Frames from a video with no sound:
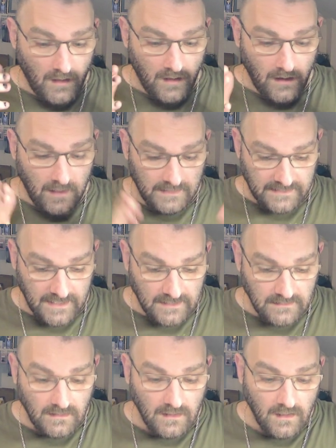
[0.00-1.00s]

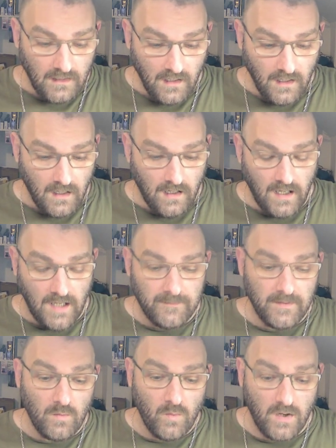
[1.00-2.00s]
again, I've
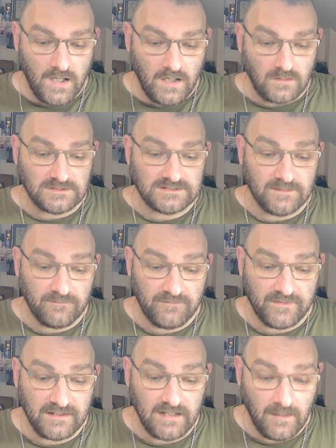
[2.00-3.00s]
been working on
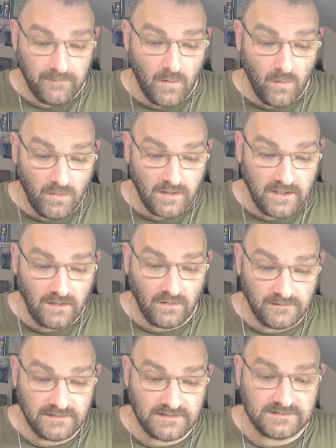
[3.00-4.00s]
something. I've been working
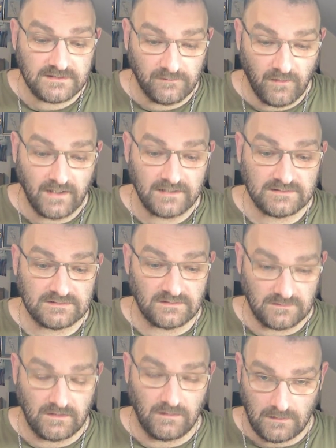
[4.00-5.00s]
on this device
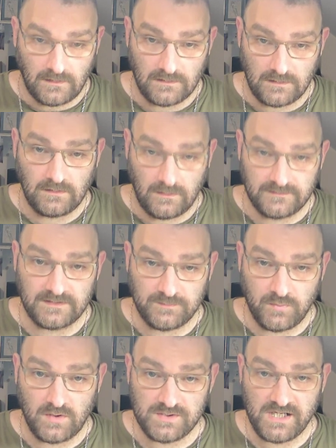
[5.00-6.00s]
on on, on this
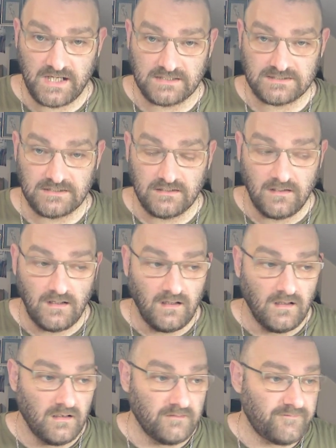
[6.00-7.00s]
project
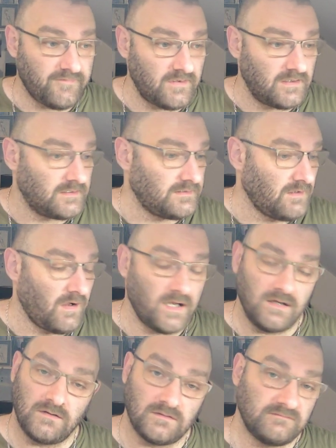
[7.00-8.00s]
for nigh
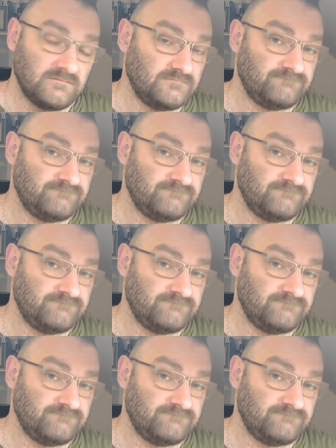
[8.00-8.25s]
on